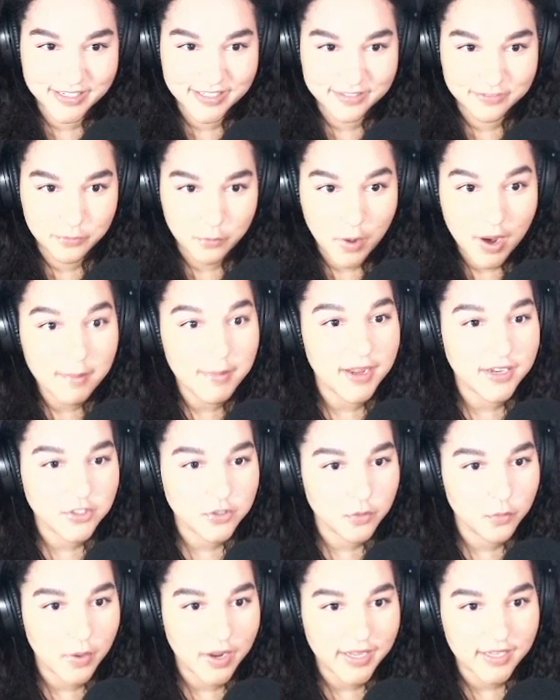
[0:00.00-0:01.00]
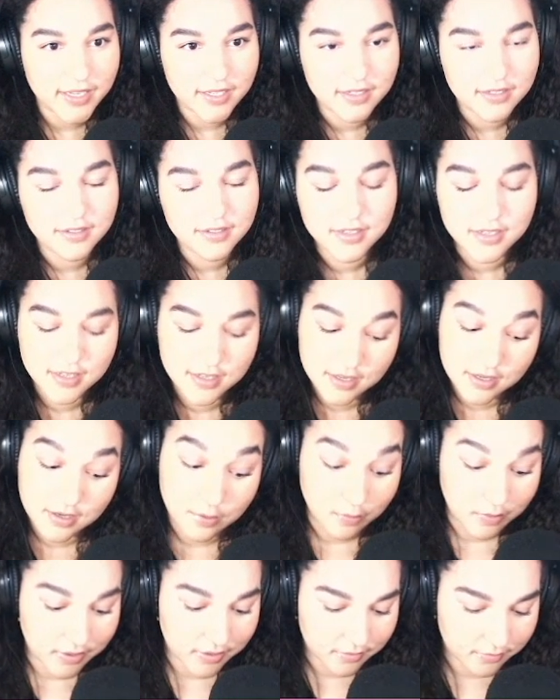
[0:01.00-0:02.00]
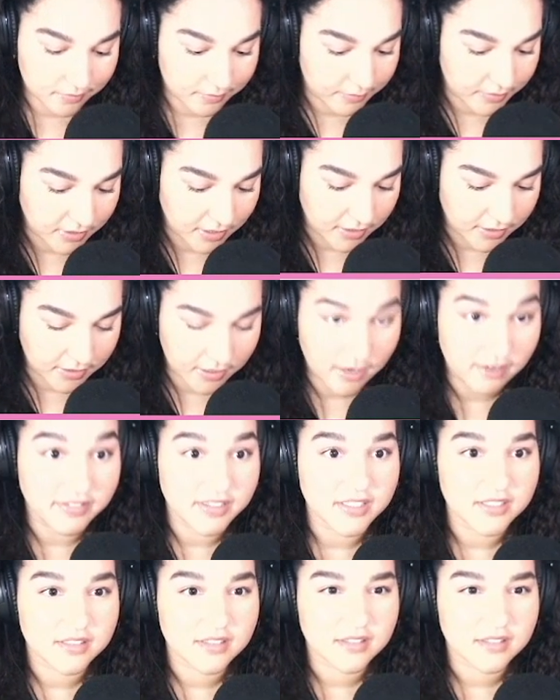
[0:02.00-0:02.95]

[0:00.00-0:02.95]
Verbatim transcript: Why am I so white? Well, besides the obvious.